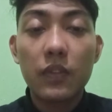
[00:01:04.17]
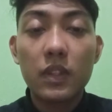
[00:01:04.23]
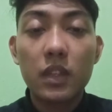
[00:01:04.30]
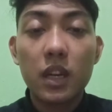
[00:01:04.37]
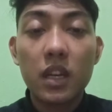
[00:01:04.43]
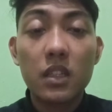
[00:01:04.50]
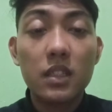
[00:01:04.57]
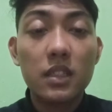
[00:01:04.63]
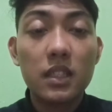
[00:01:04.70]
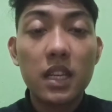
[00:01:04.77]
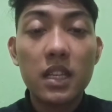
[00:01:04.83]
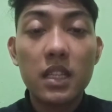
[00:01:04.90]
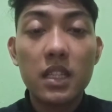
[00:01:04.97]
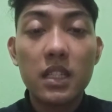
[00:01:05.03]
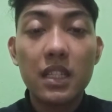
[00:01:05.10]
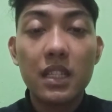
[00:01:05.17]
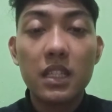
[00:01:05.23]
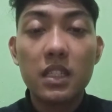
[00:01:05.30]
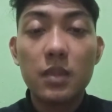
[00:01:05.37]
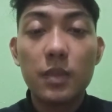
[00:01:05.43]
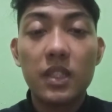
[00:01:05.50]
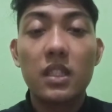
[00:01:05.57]
after understanding
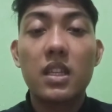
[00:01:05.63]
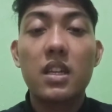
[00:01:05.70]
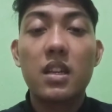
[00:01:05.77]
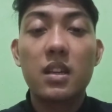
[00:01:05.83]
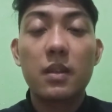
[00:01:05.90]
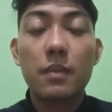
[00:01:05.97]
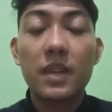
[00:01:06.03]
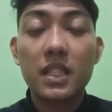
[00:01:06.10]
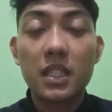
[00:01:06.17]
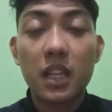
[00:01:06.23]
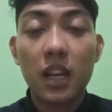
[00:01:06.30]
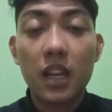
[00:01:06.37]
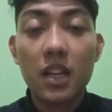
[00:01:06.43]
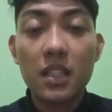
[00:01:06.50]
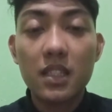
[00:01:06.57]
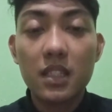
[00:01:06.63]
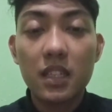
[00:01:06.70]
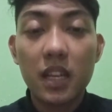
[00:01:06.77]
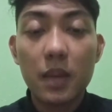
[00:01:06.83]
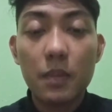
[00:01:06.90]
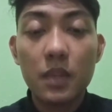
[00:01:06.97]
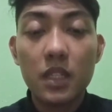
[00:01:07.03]
these materials,
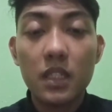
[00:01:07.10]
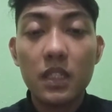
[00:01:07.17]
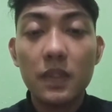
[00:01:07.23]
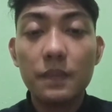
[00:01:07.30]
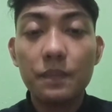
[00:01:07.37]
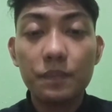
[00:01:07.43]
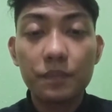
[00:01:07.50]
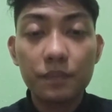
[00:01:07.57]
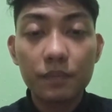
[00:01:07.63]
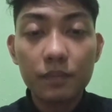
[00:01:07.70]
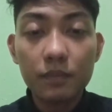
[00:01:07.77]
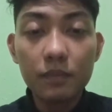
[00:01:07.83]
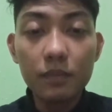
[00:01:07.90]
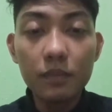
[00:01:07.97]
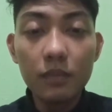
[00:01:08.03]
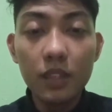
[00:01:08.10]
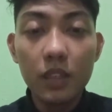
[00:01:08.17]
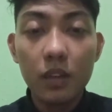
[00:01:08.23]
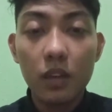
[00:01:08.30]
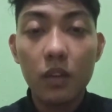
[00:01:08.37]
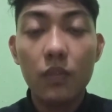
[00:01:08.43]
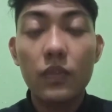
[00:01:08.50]
namely,
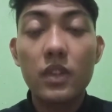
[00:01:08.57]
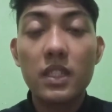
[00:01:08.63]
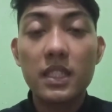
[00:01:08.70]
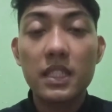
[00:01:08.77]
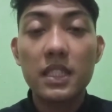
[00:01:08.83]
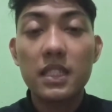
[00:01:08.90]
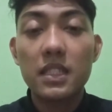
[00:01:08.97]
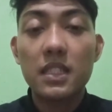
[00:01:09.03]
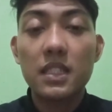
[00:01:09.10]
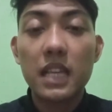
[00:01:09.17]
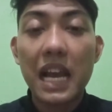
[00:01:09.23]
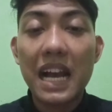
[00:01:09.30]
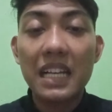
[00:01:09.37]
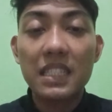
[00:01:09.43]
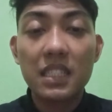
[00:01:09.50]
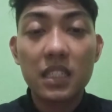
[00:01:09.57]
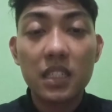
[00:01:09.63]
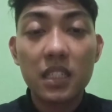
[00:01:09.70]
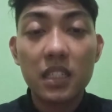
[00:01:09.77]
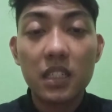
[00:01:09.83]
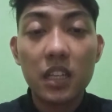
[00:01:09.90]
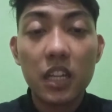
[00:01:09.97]
first is as
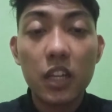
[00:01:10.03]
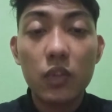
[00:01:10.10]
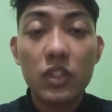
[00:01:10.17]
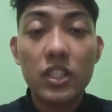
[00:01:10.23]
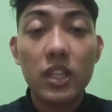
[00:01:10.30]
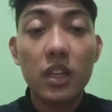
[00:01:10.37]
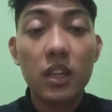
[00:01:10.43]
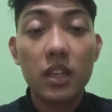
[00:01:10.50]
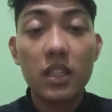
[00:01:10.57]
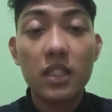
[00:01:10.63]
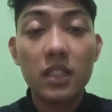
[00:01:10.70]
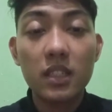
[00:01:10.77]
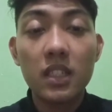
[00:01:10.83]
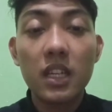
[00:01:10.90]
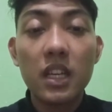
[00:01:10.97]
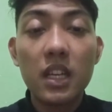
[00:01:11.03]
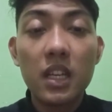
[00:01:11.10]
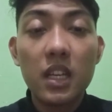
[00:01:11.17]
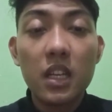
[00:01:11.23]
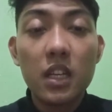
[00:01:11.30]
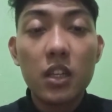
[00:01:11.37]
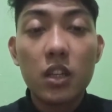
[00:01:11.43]
a language learner,
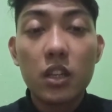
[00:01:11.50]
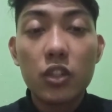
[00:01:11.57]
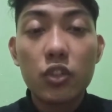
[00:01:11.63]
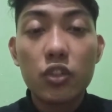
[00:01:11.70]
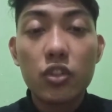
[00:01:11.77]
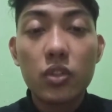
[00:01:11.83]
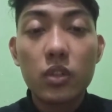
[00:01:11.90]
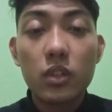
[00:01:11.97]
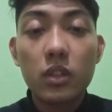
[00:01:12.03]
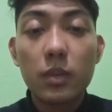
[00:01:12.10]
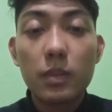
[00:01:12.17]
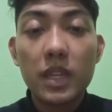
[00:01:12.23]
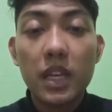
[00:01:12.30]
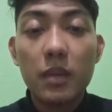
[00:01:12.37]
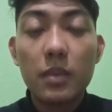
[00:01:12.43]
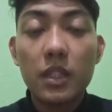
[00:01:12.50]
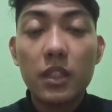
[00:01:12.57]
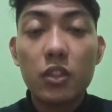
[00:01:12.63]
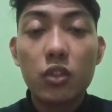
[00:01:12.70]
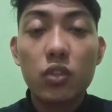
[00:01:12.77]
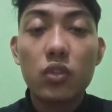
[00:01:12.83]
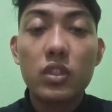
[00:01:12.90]
you should be able
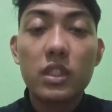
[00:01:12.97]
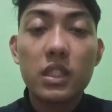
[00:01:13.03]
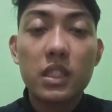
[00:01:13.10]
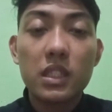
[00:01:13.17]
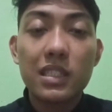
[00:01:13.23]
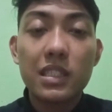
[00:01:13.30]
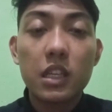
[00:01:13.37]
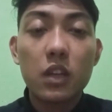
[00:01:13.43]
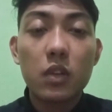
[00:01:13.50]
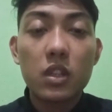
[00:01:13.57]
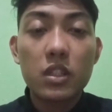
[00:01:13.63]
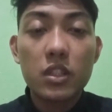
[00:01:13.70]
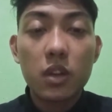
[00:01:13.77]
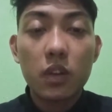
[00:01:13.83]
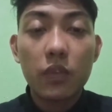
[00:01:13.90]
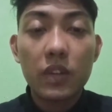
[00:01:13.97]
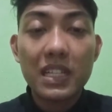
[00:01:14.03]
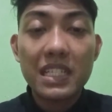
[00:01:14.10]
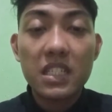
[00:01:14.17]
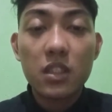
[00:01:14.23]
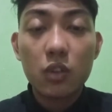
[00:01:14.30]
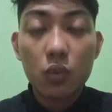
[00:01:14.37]
to use the sequence of
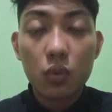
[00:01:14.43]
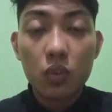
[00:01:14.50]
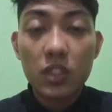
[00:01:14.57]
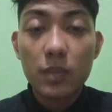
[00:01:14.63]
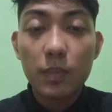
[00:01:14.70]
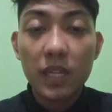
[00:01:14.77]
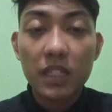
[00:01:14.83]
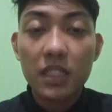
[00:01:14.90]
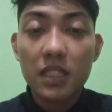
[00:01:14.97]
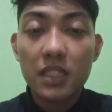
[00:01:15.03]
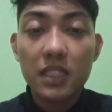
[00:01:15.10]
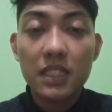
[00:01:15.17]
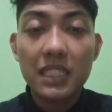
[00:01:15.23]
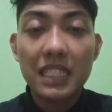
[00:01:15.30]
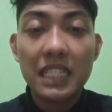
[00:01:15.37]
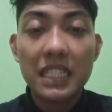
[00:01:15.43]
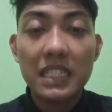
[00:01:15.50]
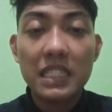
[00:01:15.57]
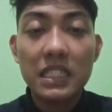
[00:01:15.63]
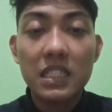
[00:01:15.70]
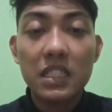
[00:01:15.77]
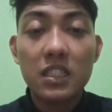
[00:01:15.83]
discourse pattern
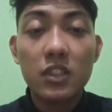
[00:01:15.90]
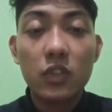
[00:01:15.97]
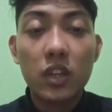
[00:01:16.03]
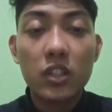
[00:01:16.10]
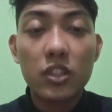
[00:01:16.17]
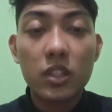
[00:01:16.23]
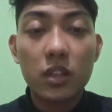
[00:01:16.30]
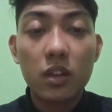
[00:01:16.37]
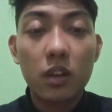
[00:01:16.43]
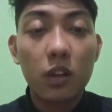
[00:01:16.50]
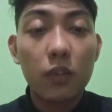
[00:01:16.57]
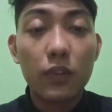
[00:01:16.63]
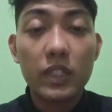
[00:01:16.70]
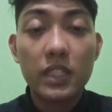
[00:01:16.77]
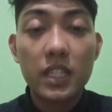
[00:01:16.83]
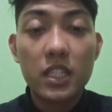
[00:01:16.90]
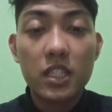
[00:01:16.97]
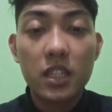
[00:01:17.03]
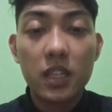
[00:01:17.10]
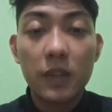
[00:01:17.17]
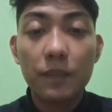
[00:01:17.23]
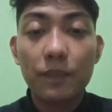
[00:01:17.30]
in a structured
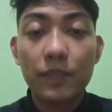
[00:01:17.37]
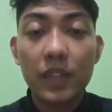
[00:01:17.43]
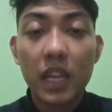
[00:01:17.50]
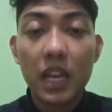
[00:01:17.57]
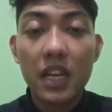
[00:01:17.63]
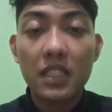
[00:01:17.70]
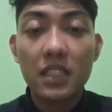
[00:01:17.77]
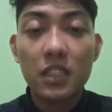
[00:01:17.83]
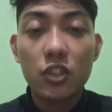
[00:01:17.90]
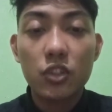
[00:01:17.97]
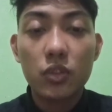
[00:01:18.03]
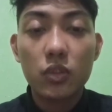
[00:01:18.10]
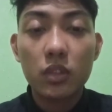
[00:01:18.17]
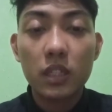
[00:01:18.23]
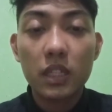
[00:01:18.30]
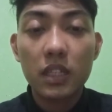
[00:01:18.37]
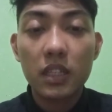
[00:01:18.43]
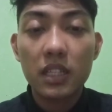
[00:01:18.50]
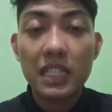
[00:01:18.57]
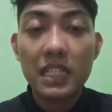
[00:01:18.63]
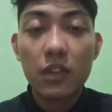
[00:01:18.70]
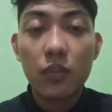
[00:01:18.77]
conversation, as it should
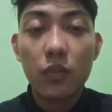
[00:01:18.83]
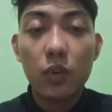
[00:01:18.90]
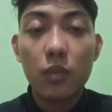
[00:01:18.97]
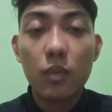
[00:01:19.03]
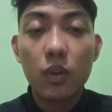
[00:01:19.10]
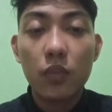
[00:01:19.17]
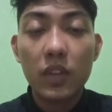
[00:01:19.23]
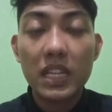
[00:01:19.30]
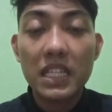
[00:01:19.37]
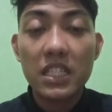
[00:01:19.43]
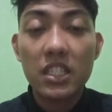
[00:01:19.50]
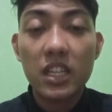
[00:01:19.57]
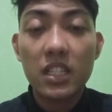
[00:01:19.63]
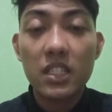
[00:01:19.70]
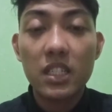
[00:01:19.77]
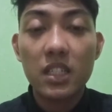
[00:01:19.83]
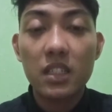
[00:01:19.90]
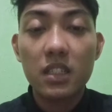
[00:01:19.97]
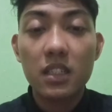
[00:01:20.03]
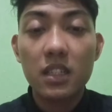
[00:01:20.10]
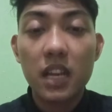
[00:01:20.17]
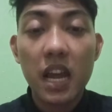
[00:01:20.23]
in the form of
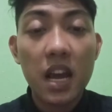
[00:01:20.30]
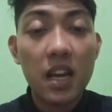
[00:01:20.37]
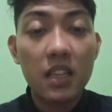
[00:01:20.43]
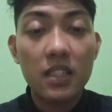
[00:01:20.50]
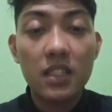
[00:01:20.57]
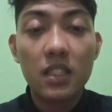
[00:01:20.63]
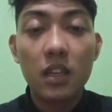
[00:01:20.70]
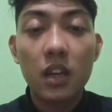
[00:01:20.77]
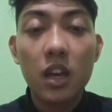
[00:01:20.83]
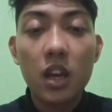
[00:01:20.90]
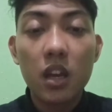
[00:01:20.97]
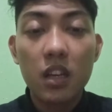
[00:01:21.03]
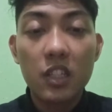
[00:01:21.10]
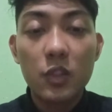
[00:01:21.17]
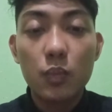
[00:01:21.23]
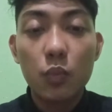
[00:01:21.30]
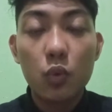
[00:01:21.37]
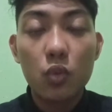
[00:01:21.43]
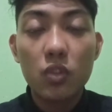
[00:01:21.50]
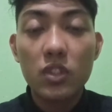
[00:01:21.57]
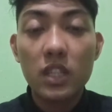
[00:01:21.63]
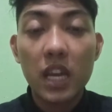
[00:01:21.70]
initiation, ask,
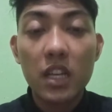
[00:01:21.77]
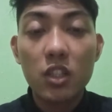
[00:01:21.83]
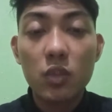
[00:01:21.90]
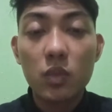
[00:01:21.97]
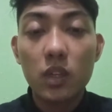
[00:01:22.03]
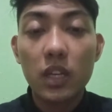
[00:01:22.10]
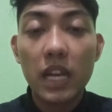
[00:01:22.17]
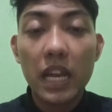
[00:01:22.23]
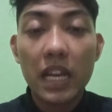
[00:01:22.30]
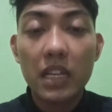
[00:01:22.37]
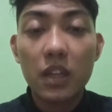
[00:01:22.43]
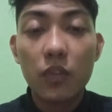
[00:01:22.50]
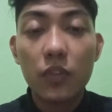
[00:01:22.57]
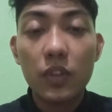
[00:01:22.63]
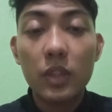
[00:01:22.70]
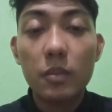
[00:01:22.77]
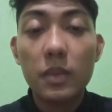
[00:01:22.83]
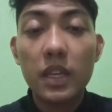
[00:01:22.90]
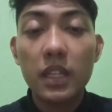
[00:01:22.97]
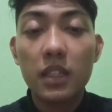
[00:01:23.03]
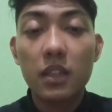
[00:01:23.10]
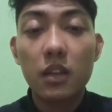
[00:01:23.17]
response, answer, and
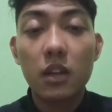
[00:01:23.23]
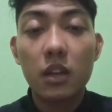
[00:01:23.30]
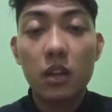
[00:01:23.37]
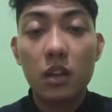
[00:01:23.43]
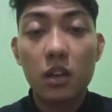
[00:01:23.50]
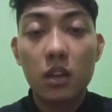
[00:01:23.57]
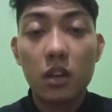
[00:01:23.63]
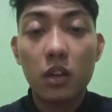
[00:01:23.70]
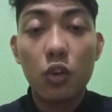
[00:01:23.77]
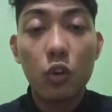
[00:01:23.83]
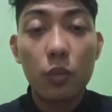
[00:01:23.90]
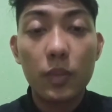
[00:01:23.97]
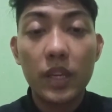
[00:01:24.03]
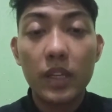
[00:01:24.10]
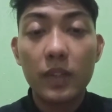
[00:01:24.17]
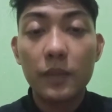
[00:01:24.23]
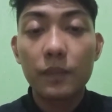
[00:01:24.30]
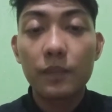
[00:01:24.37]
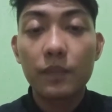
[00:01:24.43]
feedback, comment.